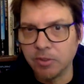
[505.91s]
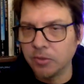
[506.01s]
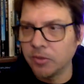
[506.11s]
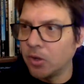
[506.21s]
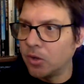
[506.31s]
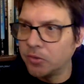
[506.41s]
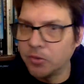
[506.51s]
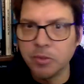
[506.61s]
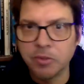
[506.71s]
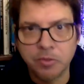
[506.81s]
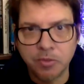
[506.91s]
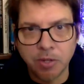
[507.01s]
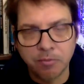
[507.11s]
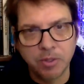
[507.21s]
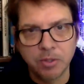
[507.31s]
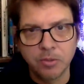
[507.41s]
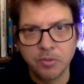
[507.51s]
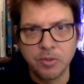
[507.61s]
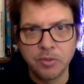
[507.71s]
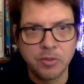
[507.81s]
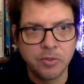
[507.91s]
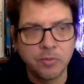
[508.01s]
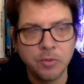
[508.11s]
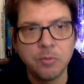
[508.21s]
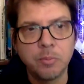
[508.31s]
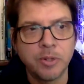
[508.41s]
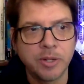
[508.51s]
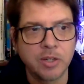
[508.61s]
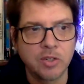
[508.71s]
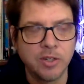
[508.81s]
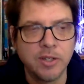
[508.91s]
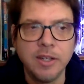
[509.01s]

There's all sorts of stuff that goes into food production,